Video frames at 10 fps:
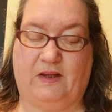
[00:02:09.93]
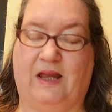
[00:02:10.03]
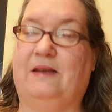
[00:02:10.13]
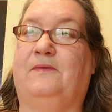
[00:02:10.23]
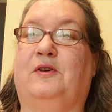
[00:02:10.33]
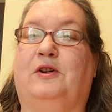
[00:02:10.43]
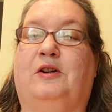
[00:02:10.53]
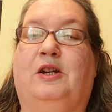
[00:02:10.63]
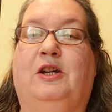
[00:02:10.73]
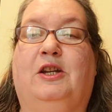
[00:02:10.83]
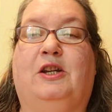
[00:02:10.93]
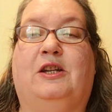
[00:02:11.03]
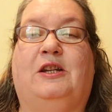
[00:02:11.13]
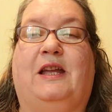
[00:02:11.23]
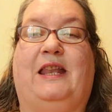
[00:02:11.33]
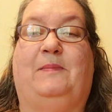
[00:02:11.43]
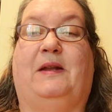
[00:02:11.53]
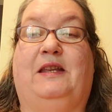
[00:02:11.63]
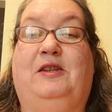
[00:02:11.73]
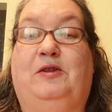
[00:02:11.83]
And for
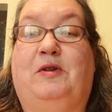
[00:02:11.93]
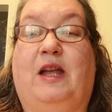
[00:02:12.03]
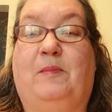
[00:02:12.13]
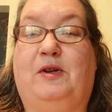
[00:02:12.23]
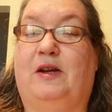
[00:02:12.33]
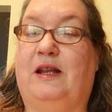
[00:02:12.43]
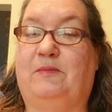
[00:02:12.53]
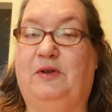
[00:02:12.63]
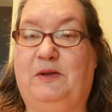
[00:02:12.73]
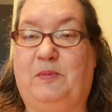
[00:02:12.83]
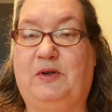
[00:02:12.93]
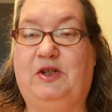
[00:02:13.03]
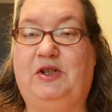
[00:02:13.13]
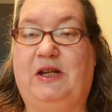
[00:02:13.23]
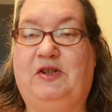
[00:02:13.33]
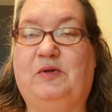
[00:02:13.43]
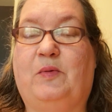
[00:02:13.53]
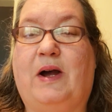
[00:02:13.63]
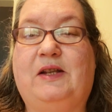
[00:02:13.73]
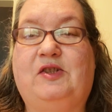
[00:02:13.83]
anybody new coming on, I really appreciate you
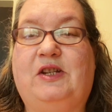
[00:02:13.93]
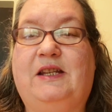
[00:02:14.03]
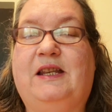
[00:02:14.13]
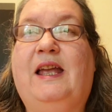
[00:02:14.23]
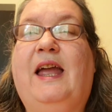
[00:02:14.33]
watching.